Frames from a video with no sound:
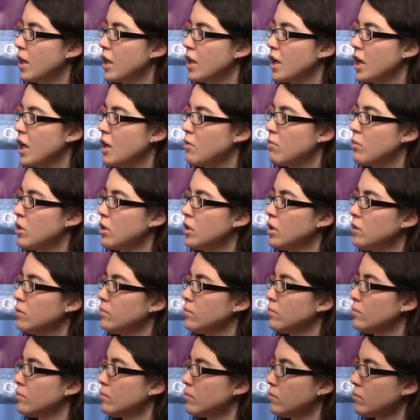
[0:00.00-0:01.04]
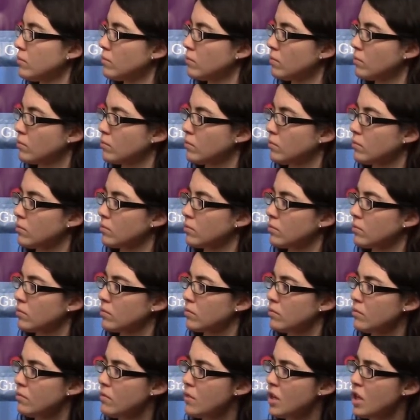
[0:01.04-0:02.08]
and Kane Miller.
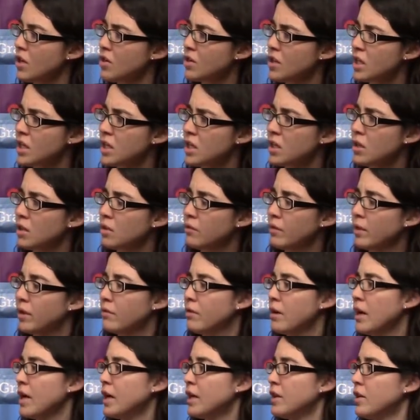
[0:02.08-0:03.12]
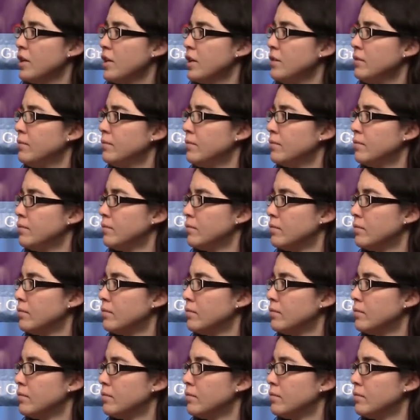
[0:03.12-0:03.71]
So this is Little Red Riding Hood.